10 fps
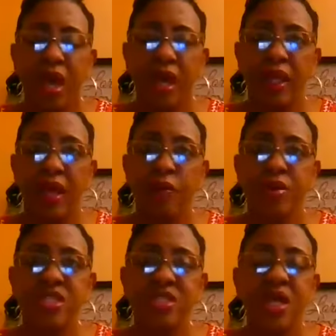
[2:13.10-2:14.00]
and they
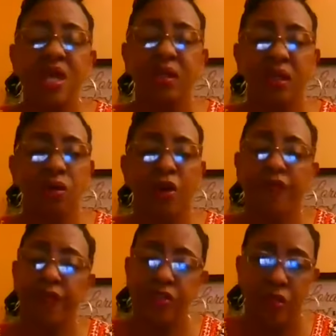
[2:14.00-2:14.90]
were seeking the
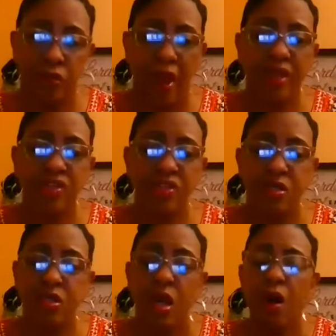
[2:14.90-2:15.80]
Lord for
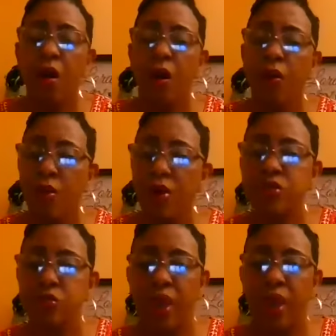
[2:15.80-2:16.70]
directions on
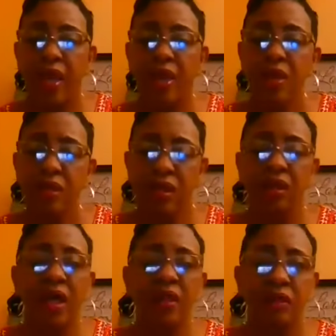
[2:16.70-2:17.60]
which way
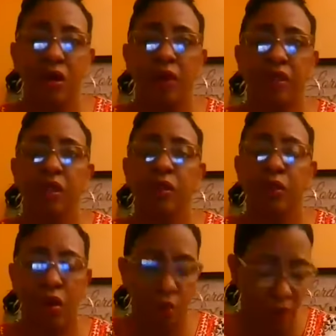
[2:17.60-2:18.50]
that they thought that the
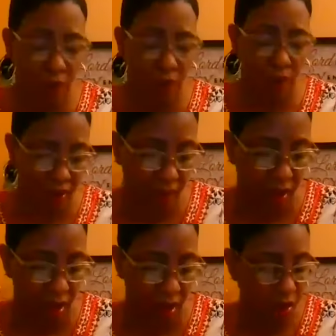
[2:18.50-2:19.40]
Lord wanted
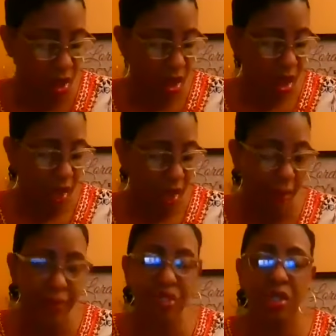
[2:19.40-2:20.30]
them to go.
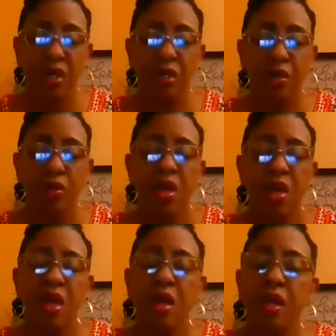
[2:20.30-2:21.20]
And I'm gonna tell you,
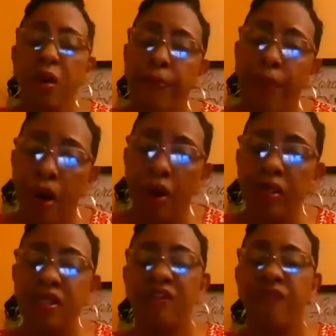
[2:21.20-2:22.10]
he
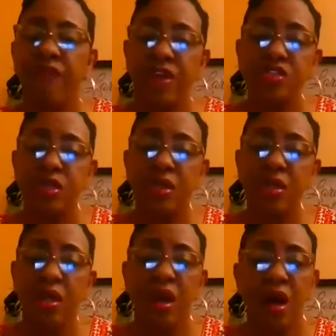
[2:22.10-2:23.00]
imparted the
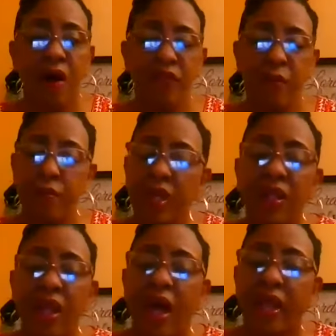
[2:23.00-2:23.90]
vision of the
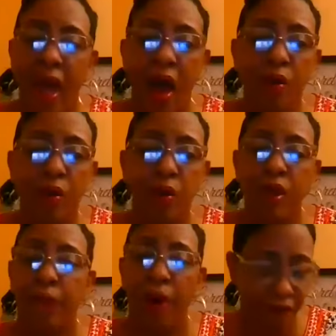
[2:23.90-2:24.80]
midnight hour
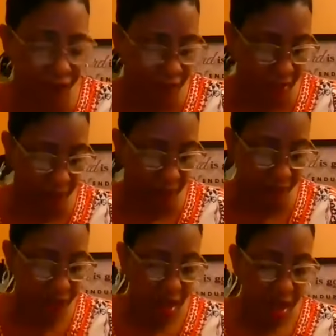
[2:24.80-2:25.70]
in both of them